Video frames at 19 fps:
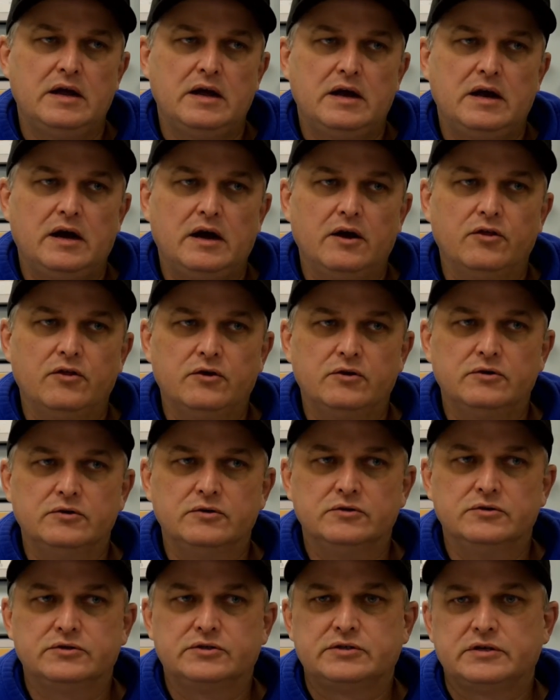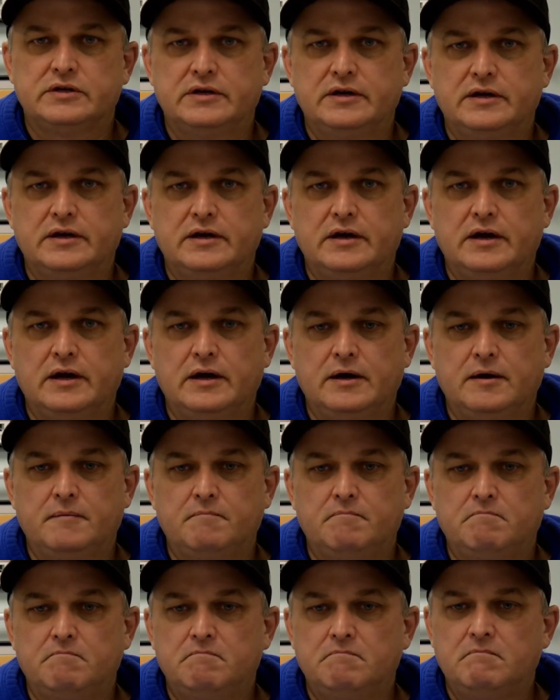Others
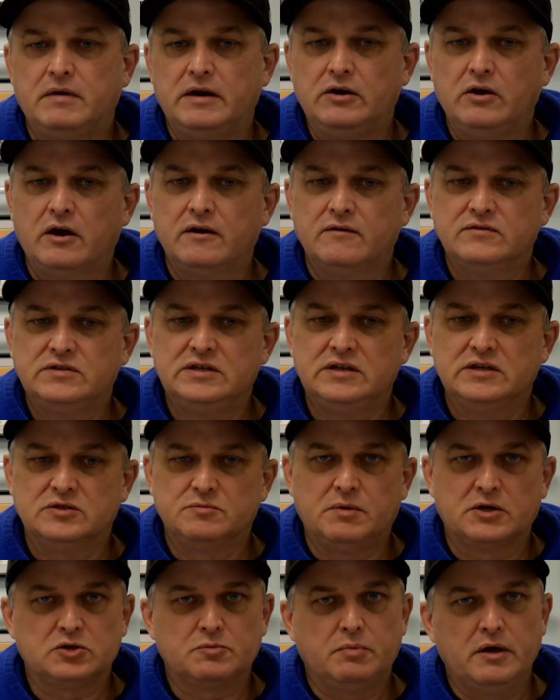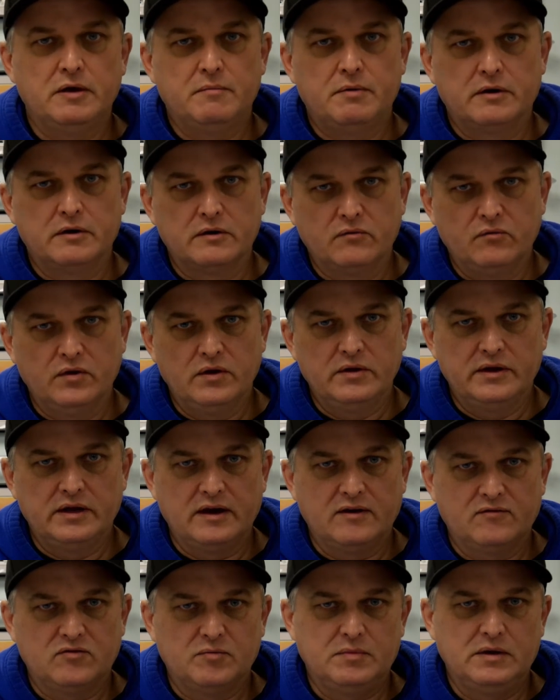might not have seen as much play, but are really going to have
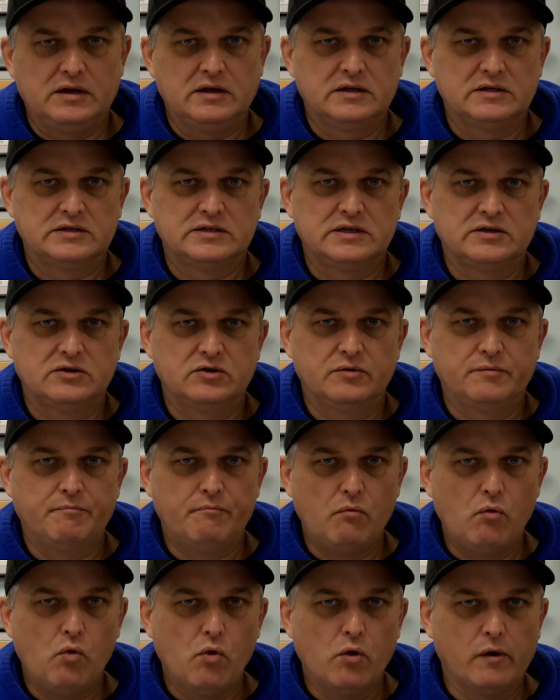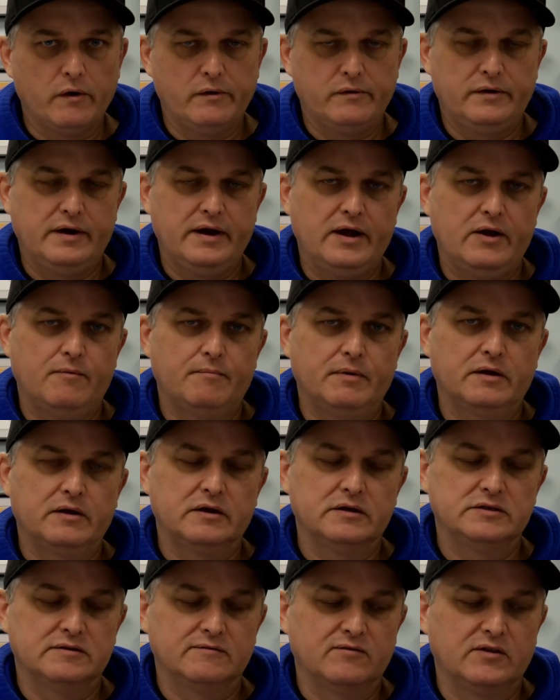to be considered more now
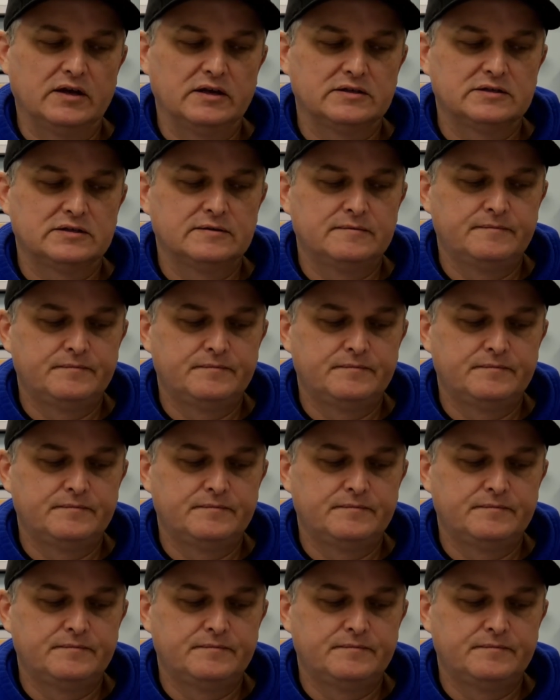because of this.